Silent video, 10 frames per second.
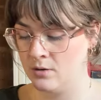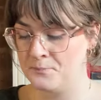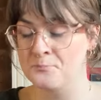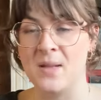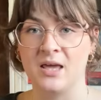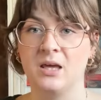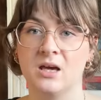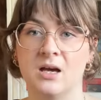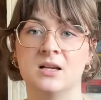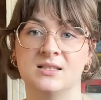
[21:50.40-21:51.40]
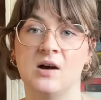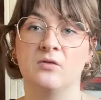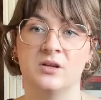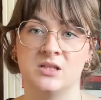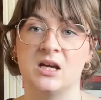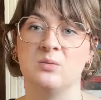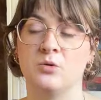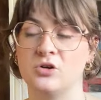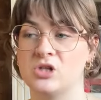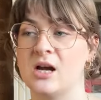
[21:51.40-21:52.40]
make a self-contained
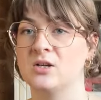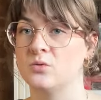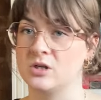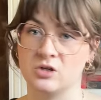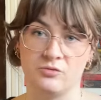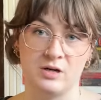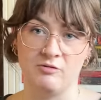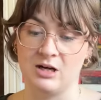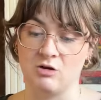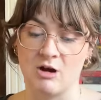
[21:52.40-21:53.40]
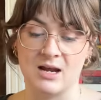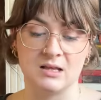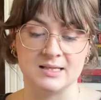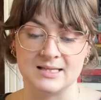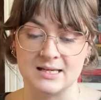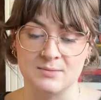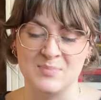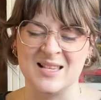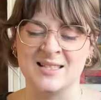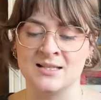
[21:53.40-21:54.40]
project, which is really great, because it
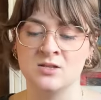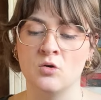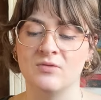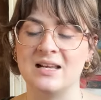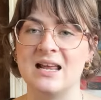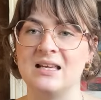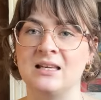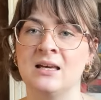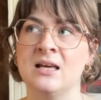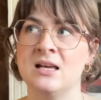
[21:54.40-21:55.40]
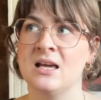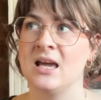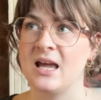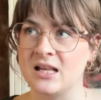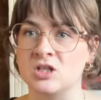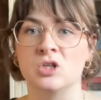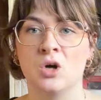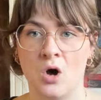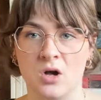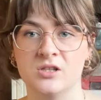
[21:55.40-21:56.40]
means there's not really any hidden
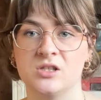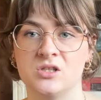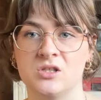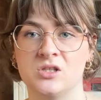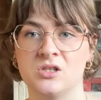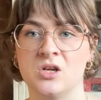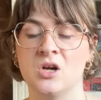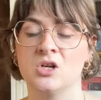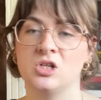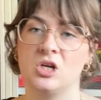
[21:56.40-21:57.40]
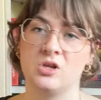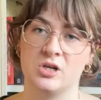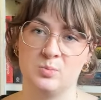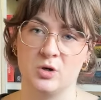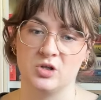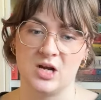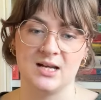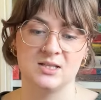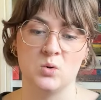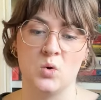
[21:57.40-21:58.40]
costs to those
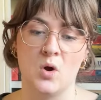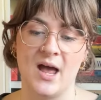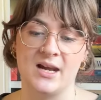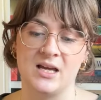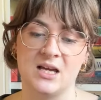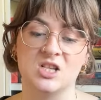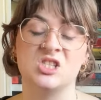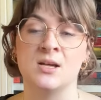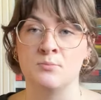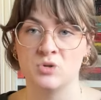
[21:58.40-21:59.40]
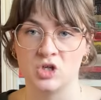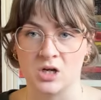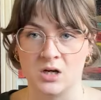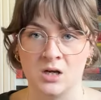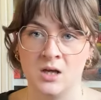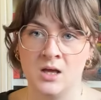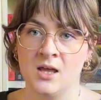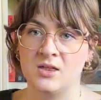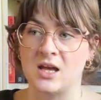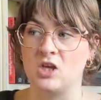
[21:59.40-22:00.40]
projects or any assumption
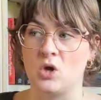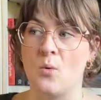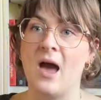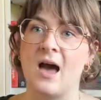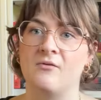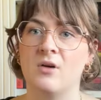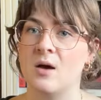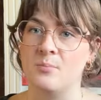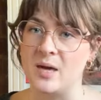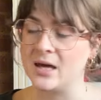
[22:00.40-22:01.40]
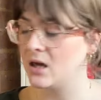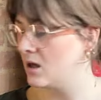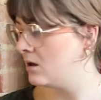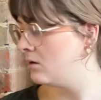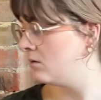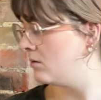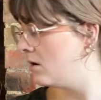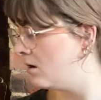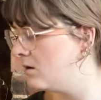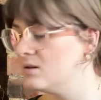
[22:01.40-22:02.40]
that you have a big
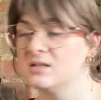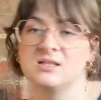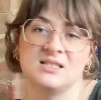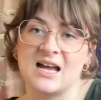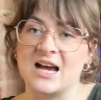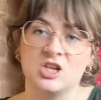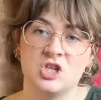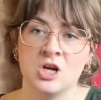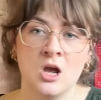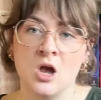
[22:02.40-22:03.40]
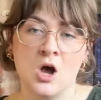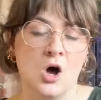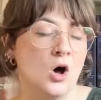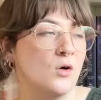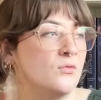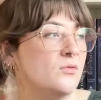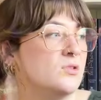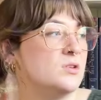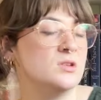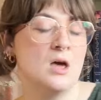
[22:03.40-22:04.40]
stash of
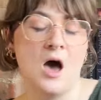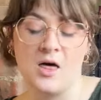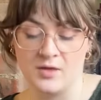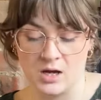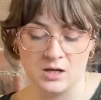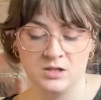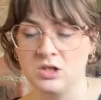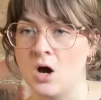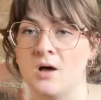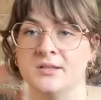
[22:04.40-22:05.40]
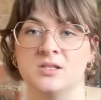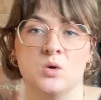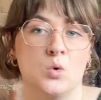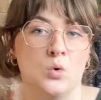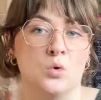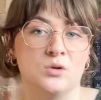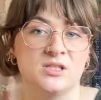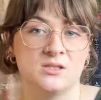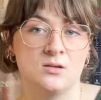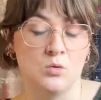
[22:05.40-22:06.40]
other yarns or
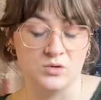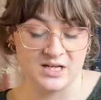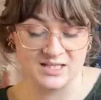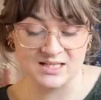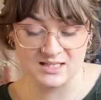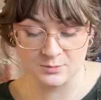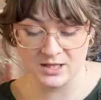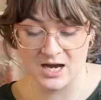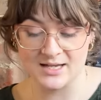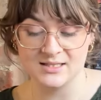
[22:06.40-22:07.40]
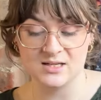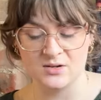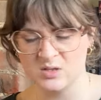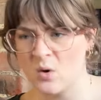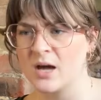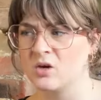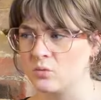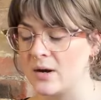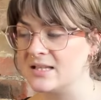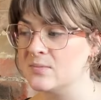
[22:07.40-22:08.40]
knitting supplies. So it's quite a good
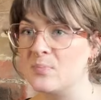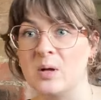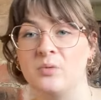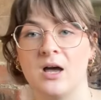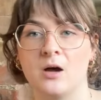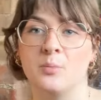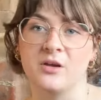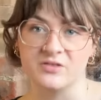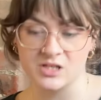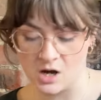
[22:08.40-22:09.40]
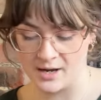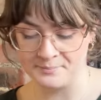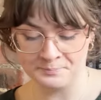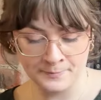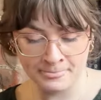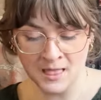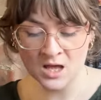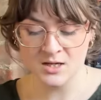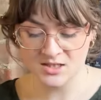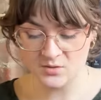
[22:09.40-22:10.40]
way to build that up over time.
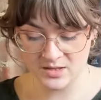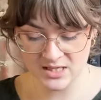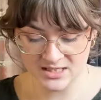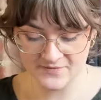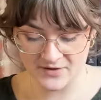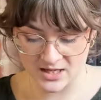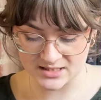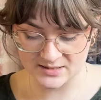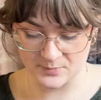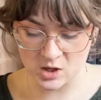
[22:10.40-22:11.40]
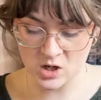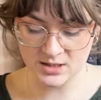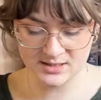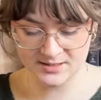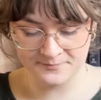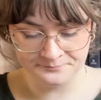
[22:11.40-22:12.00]
So in this first box